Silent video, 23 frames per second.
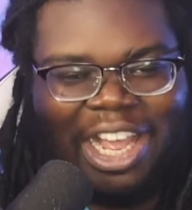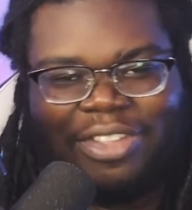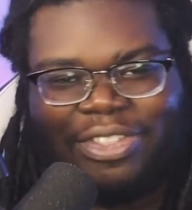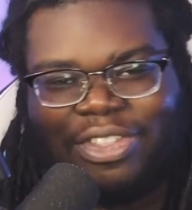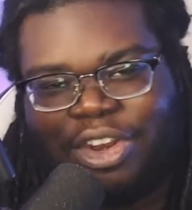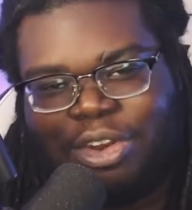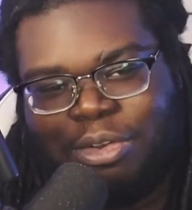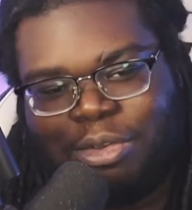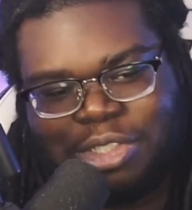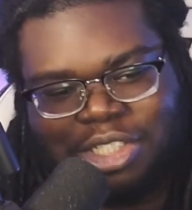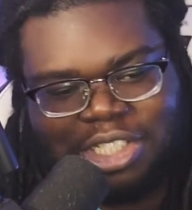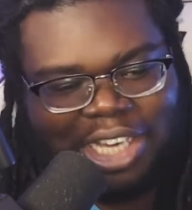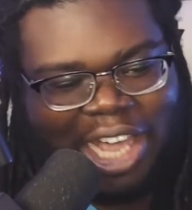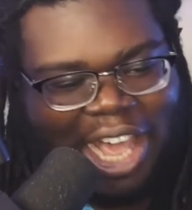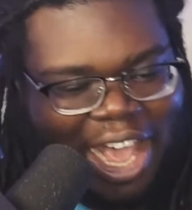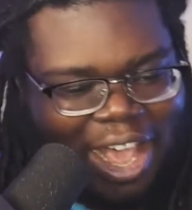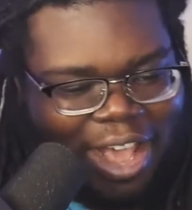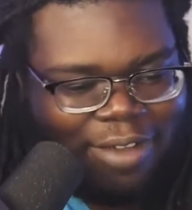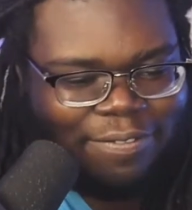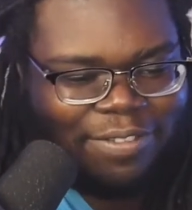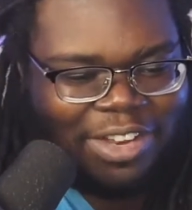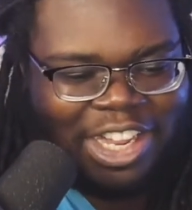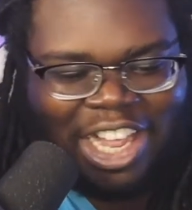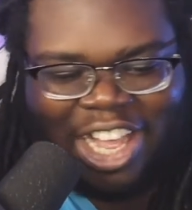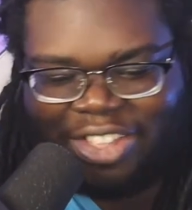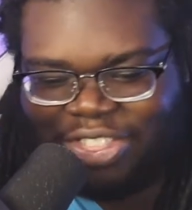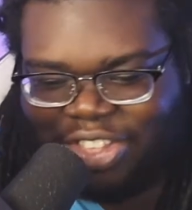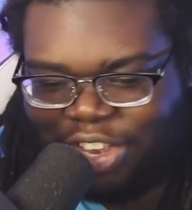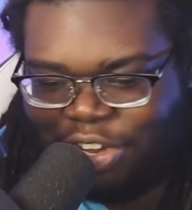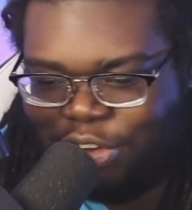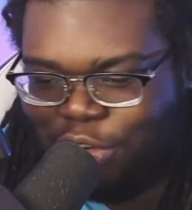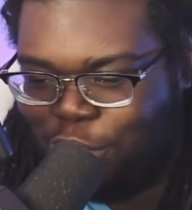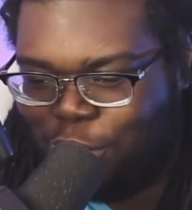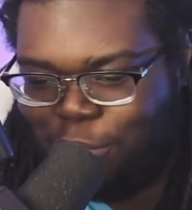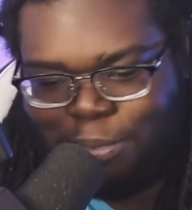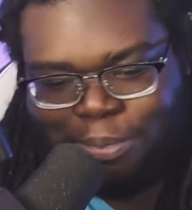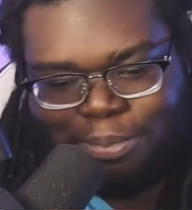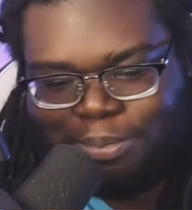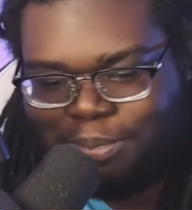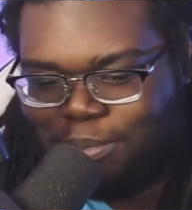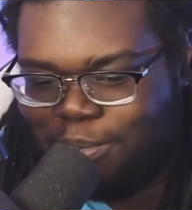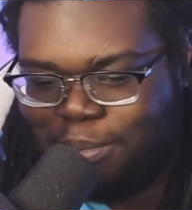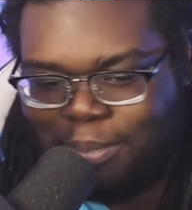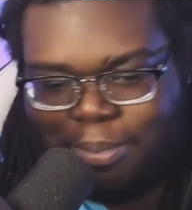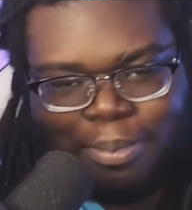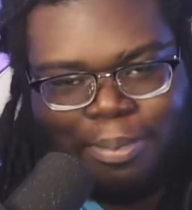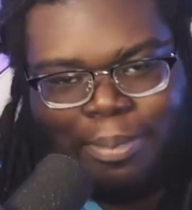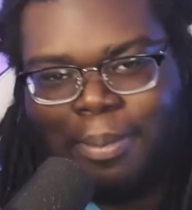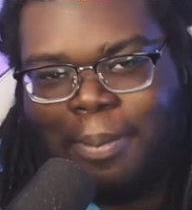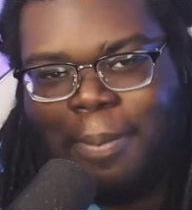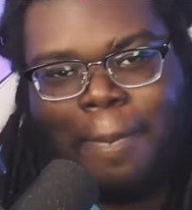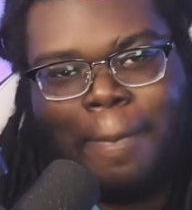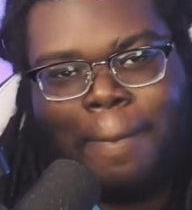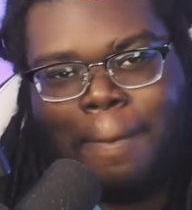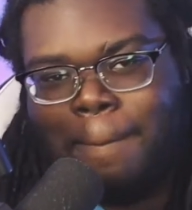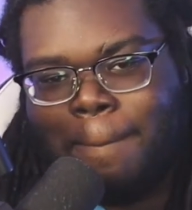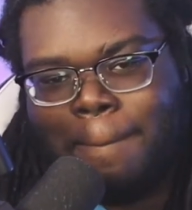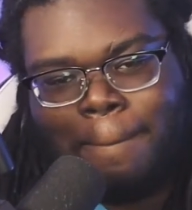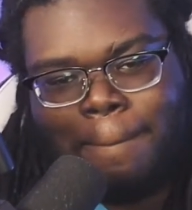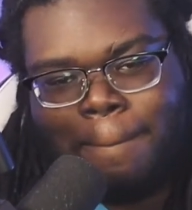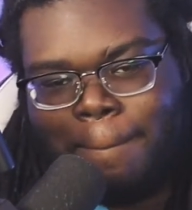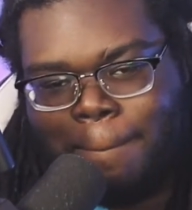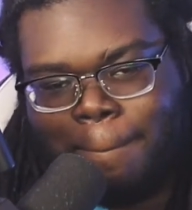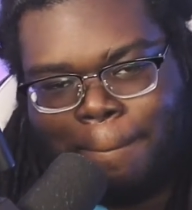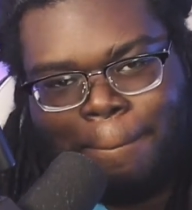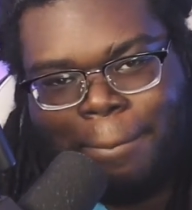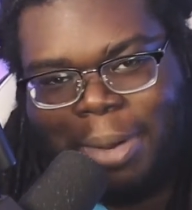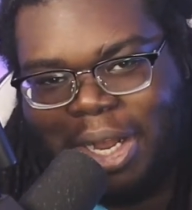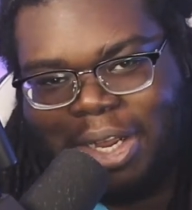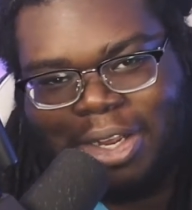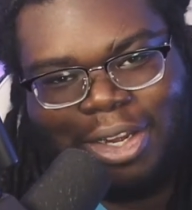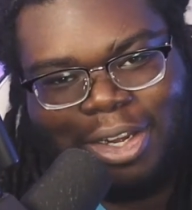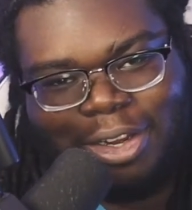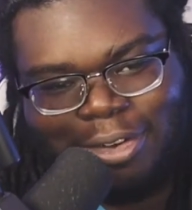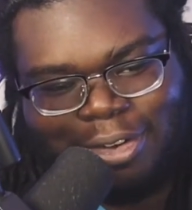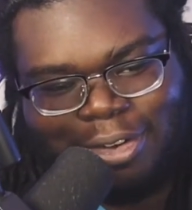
new staff. He got that new buckler.